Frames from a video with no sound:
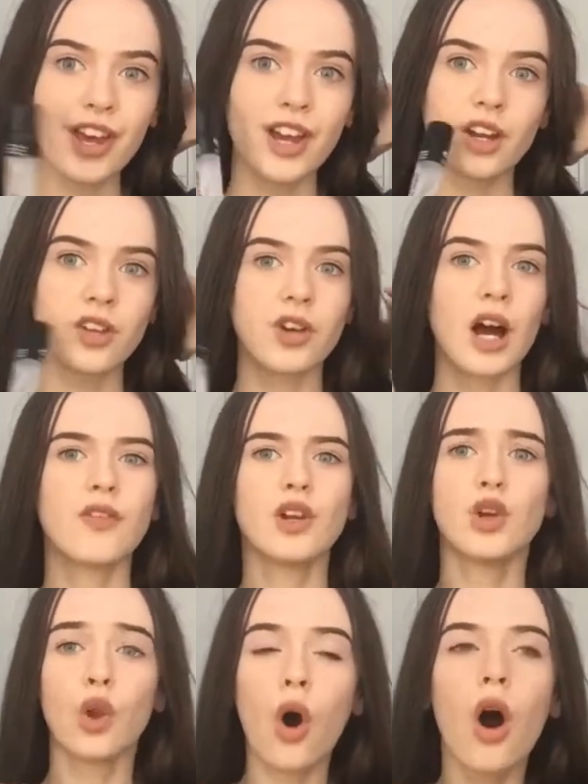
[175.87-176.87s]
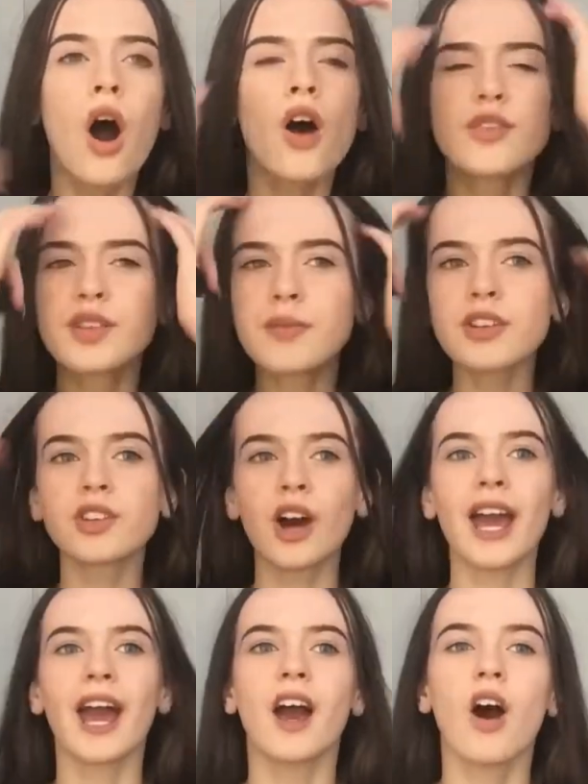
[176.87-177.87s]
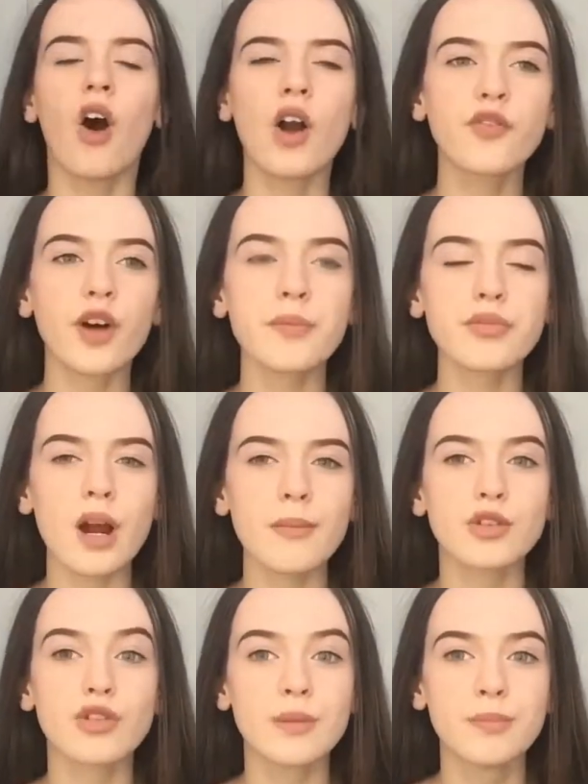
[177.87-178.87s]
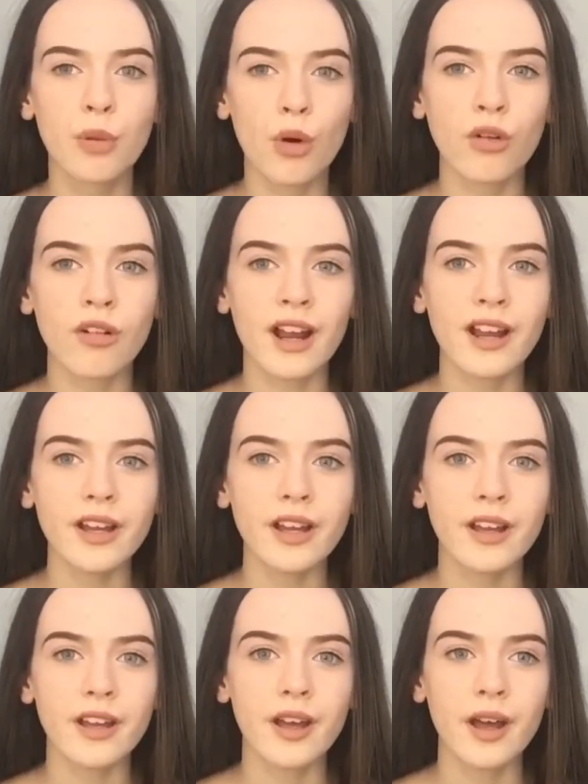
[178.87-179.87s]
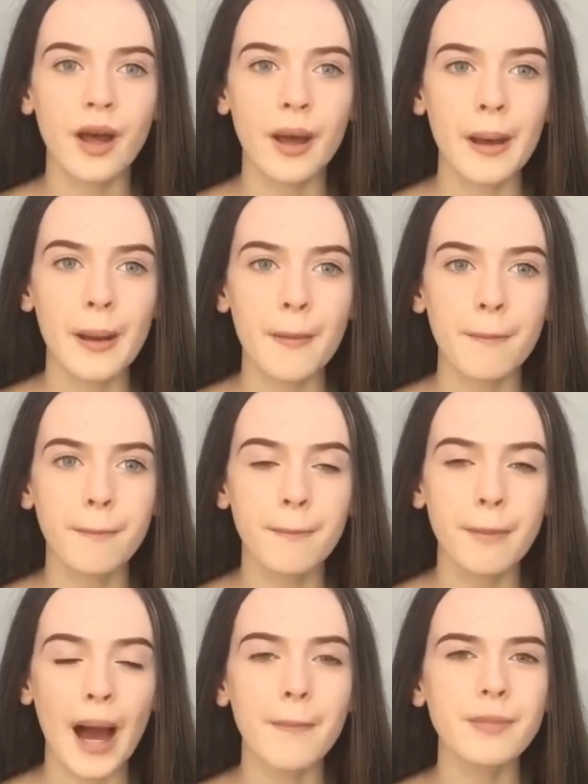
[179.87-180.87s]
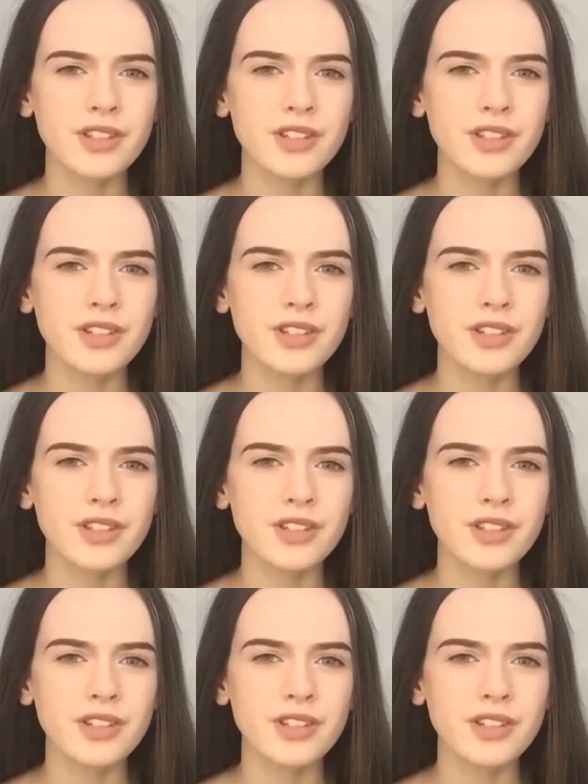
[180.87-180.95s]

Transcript: Because I have a lot, for some reason I find primers really boring. And